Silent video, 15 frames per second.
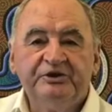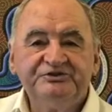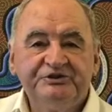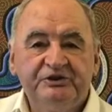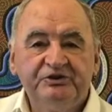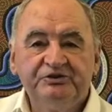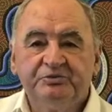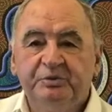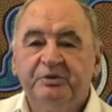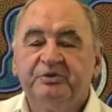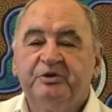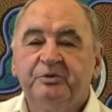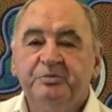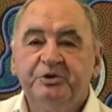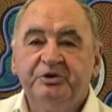Residence
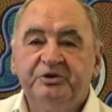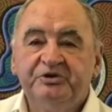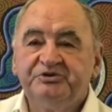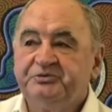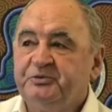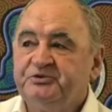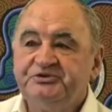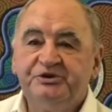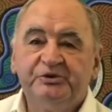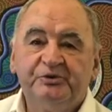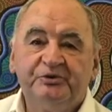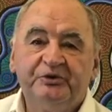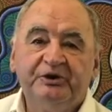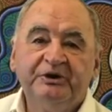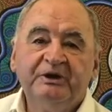with Communities for
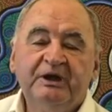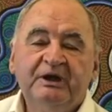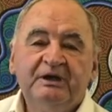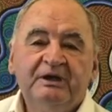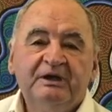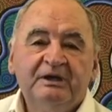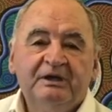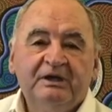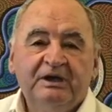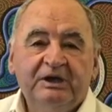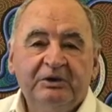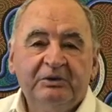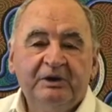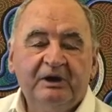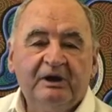Children
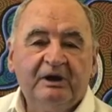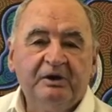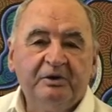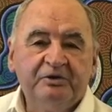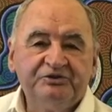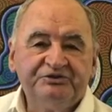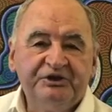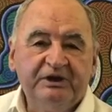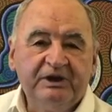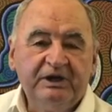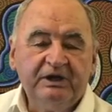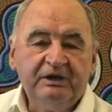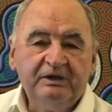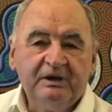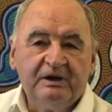here in Logan
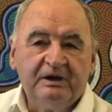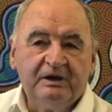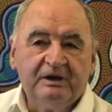City.